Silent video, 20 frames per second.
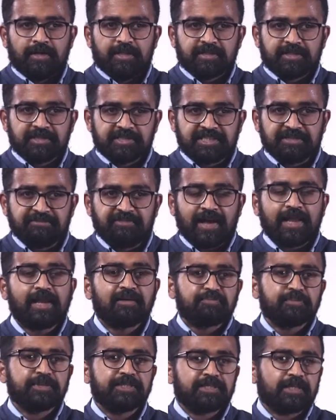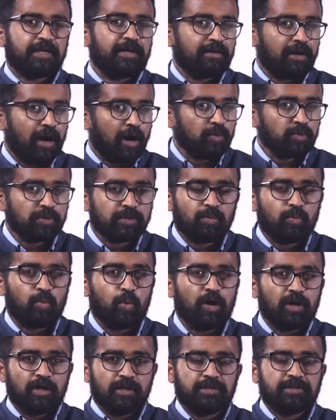The development around the
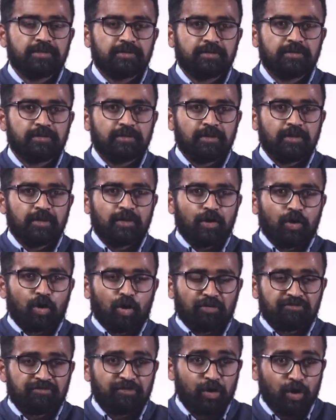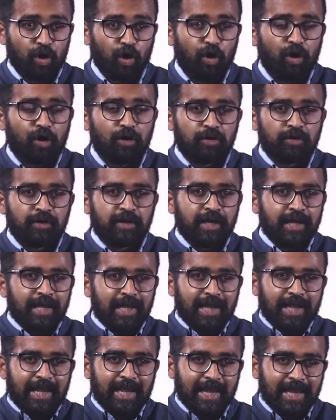world of law
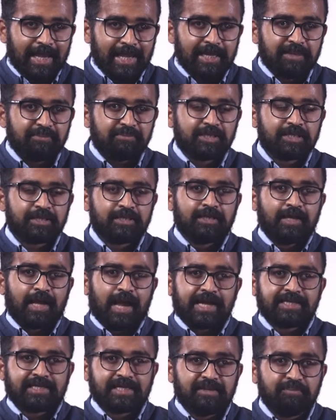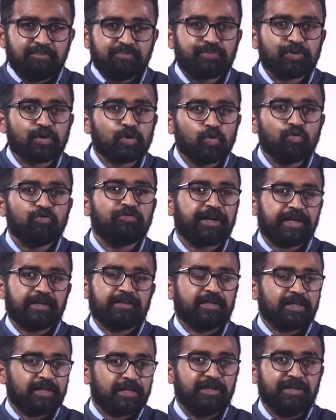aimed at
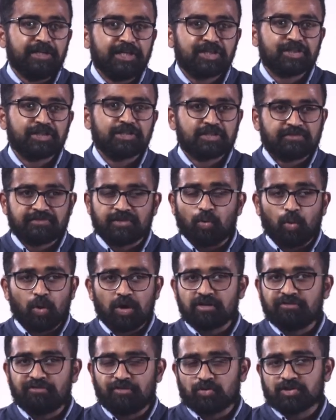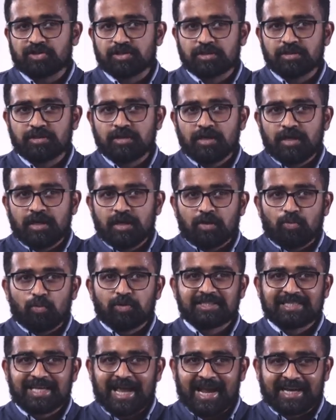improving the conditions of the workforce
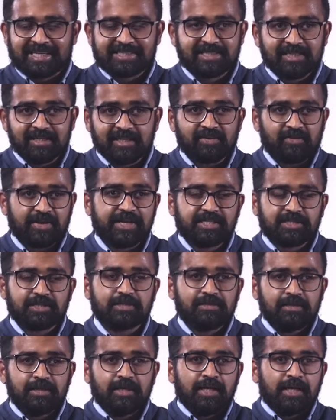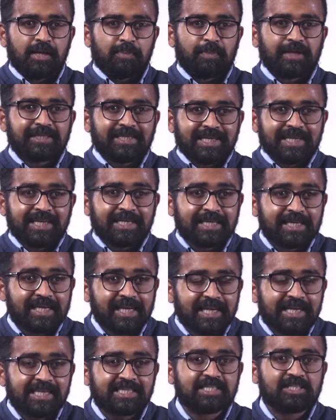was accelerated by the
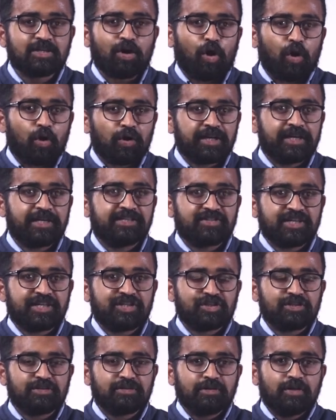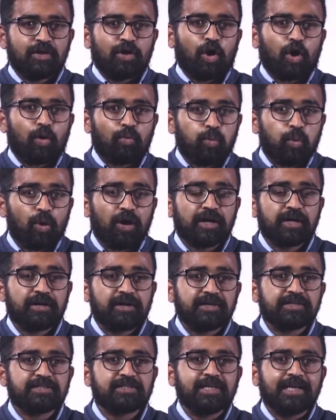increased organization of
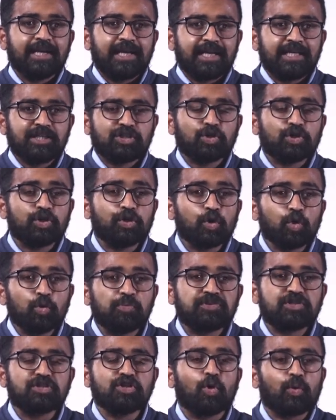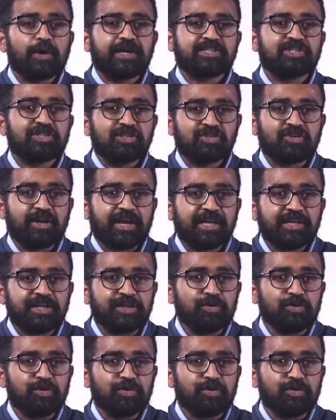workers into groups known as trade